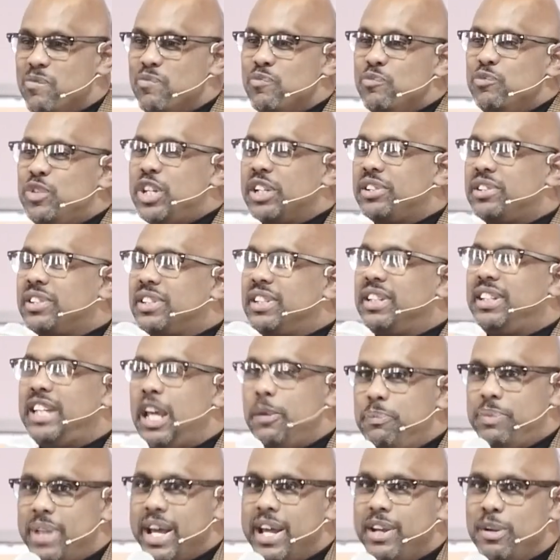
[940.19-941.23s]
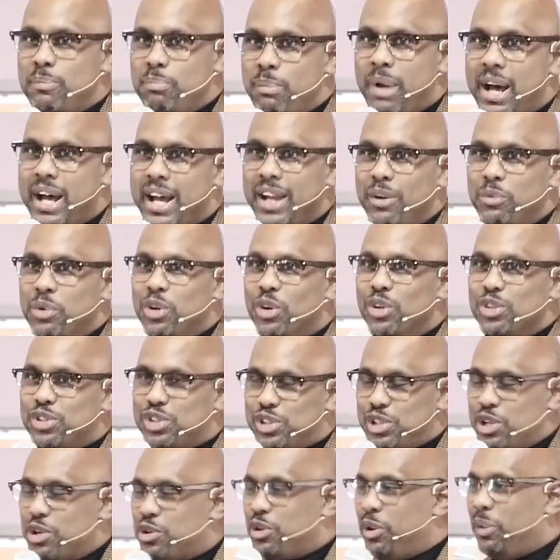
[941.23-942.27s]
Just keep that in mind. We're going to
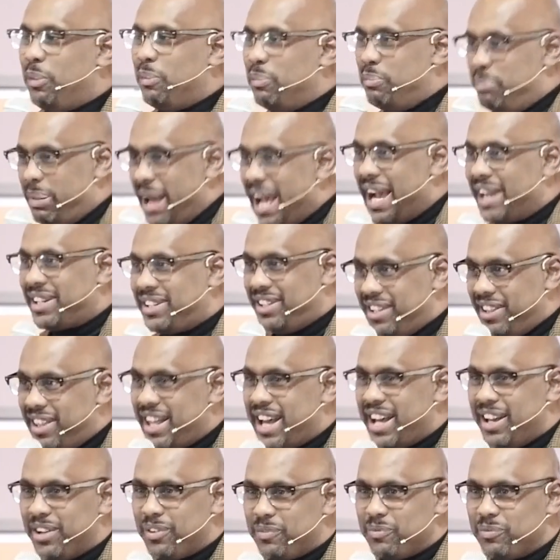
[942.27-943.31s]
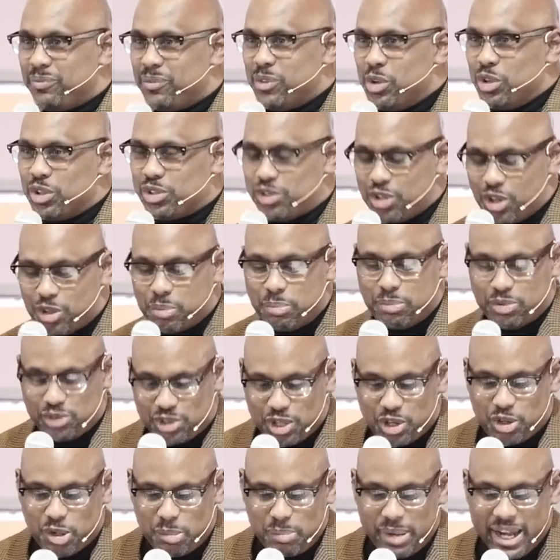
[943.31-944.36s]
circle back to that. We're going to
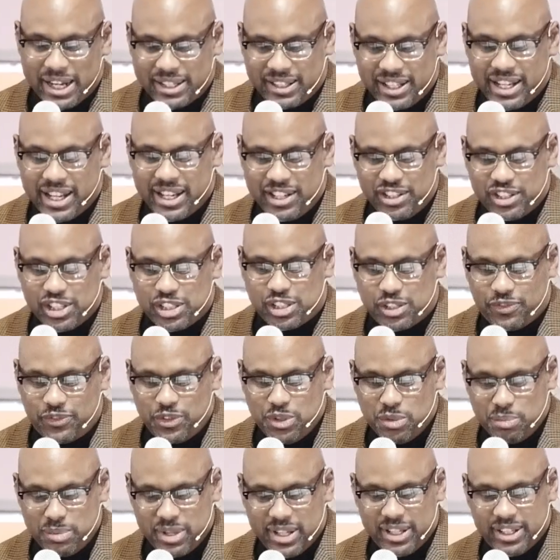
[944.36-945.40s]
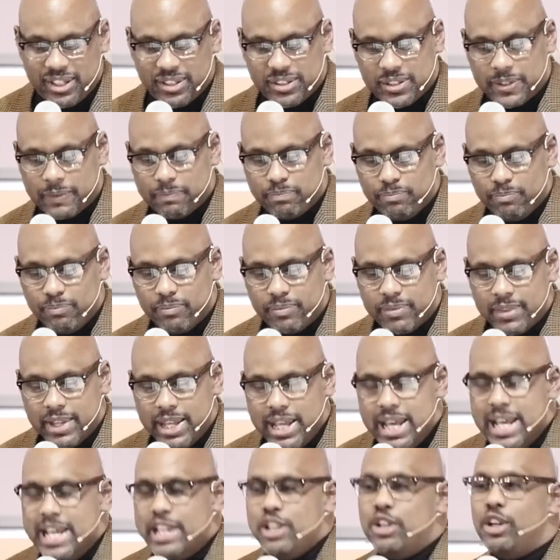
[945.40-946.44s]
circle back to that in just a few minutes.
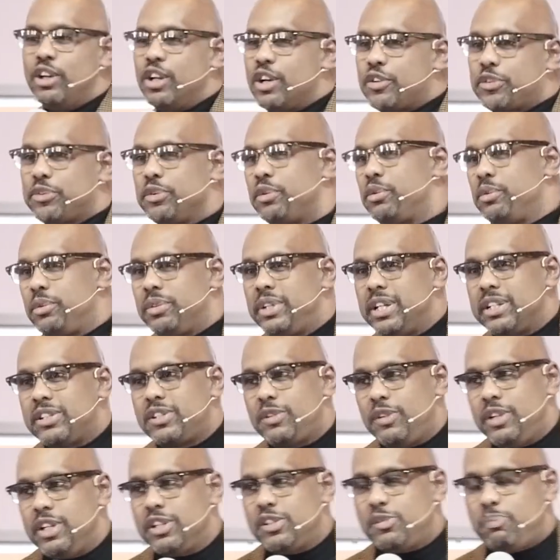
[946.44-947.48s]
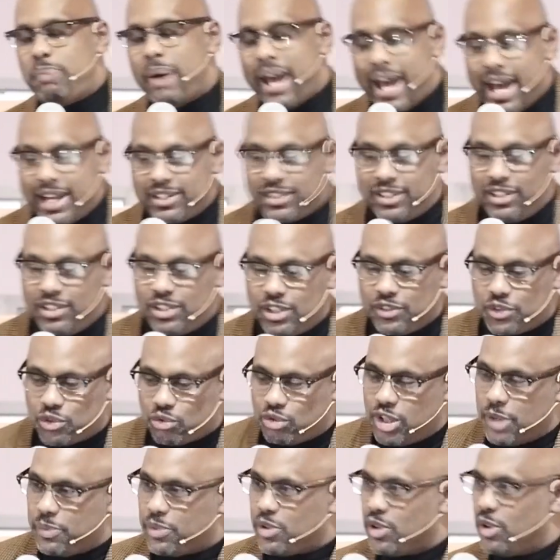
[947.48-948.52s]
You look through this passage of
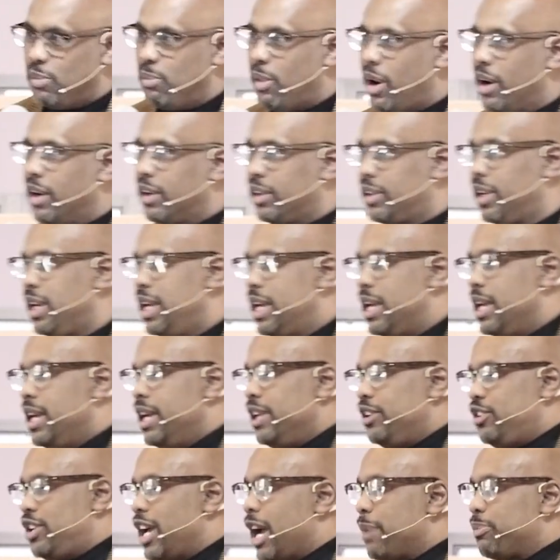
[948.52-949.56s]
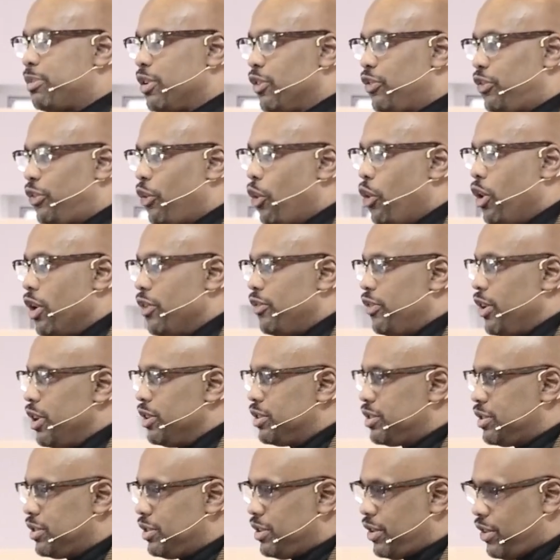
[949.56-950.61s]
Scripture, Mark chapter 4,
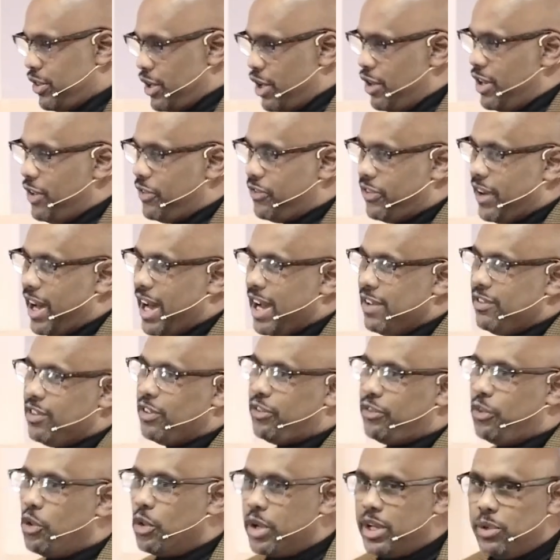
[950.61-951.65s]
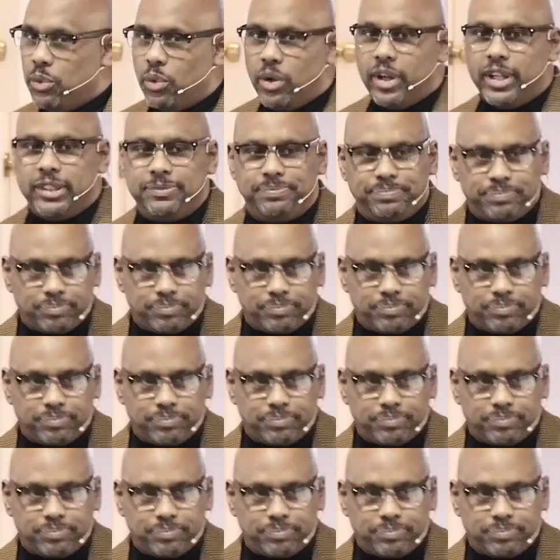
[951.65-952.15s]
verse 35 to 41.